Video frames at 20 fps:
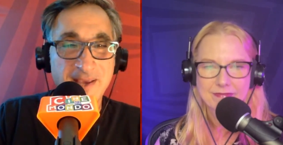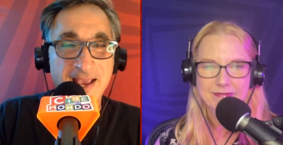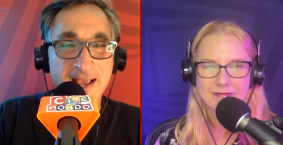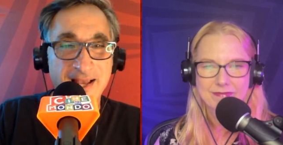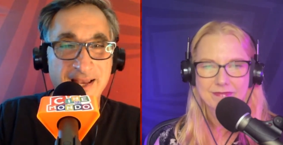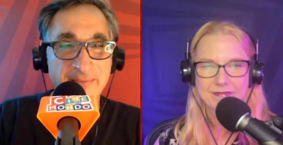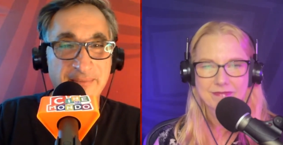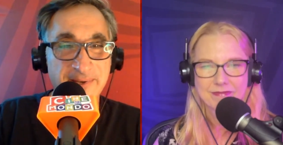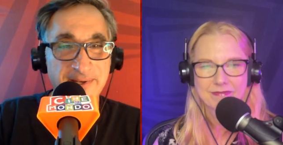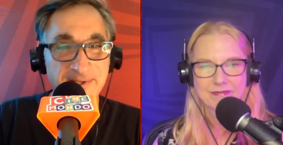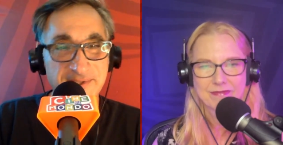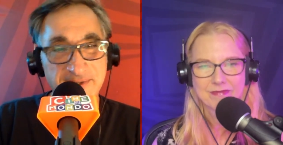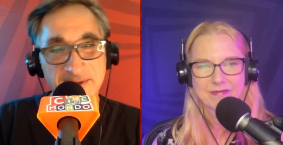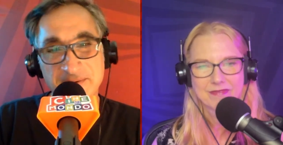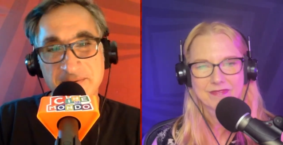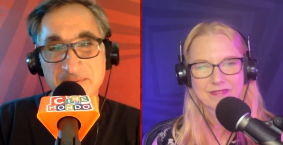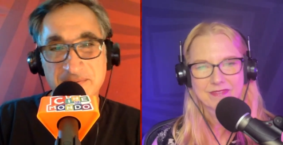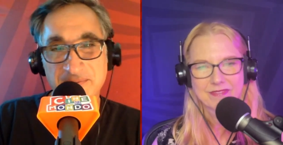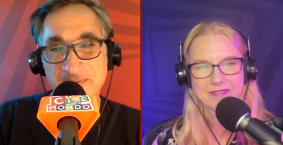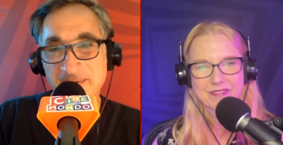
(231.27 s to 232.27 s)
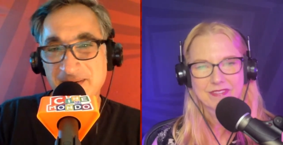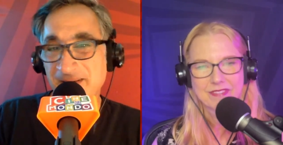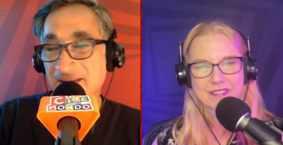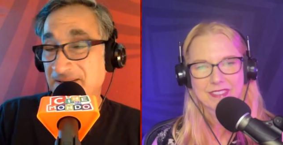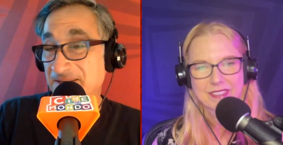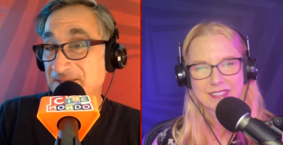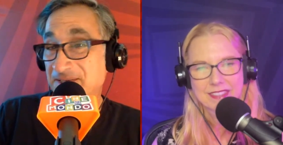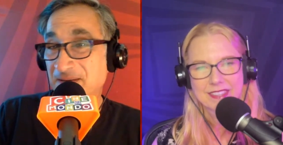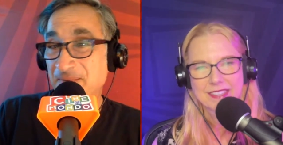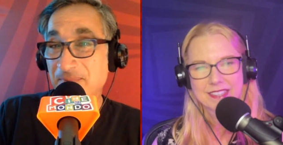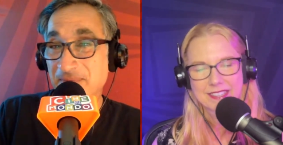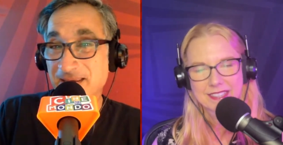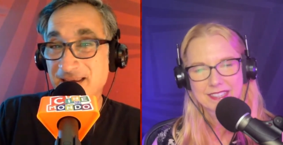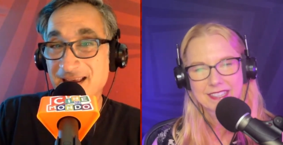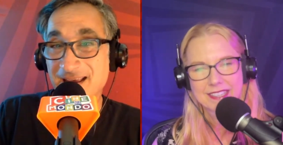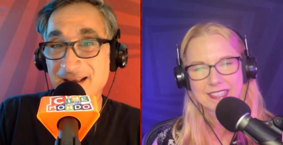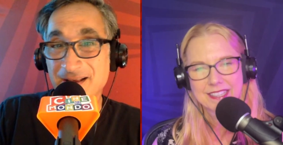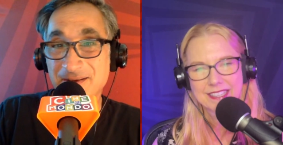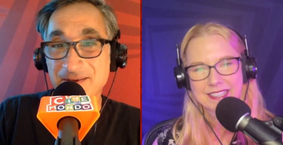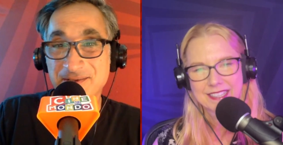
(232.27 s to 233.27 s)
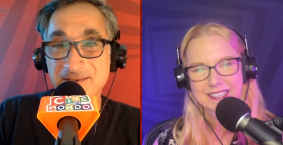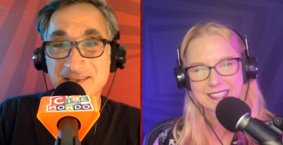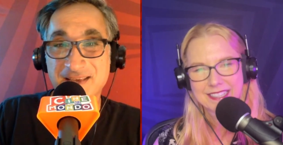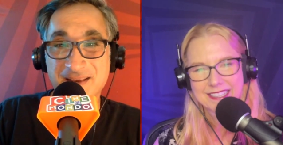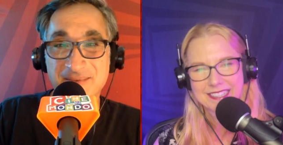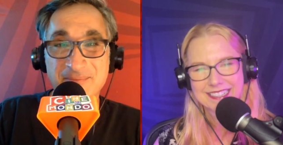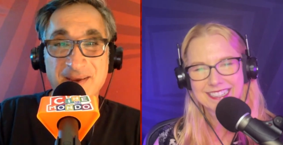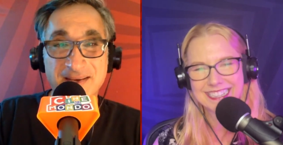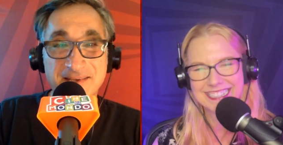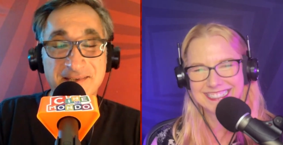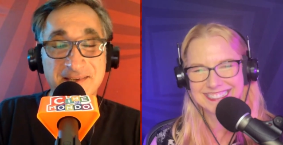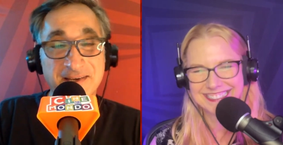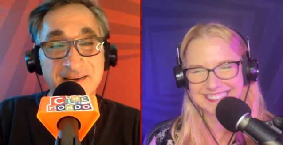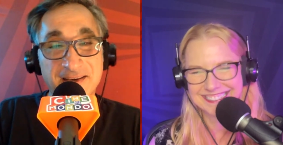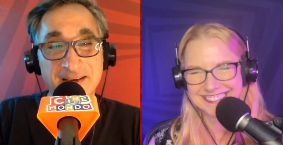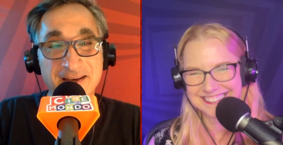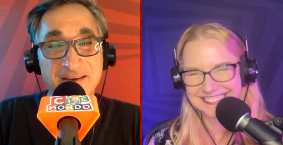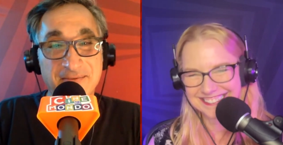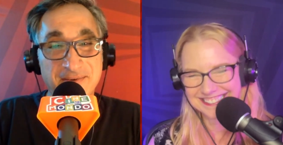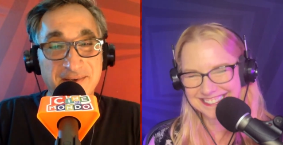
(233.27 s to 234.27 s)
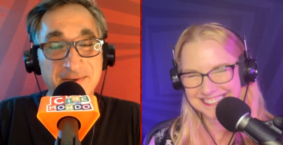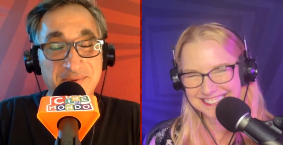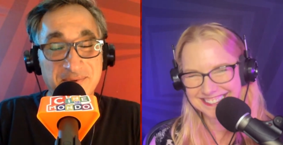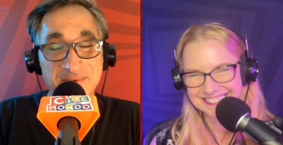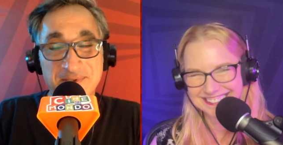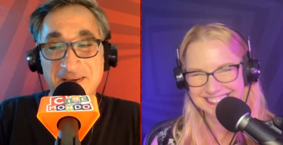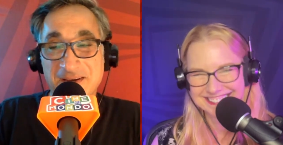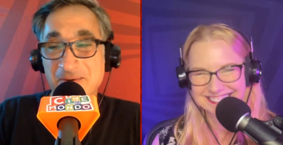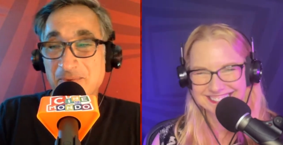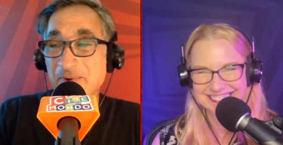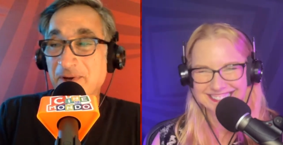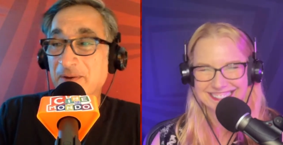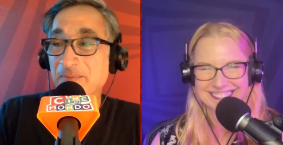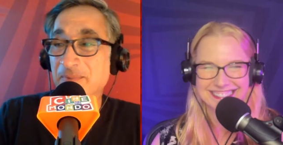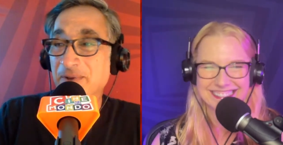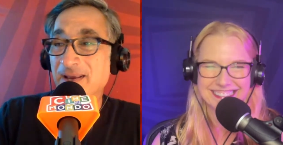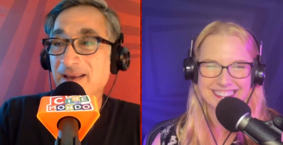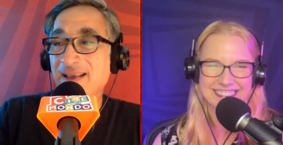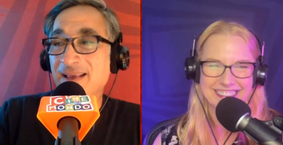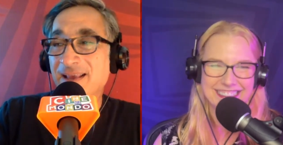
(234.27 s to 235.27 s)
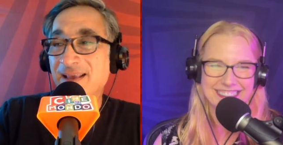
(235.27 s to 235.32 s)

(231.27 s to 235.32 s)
Speaker 1: elements of something else that makes it kind of interesting and weird. But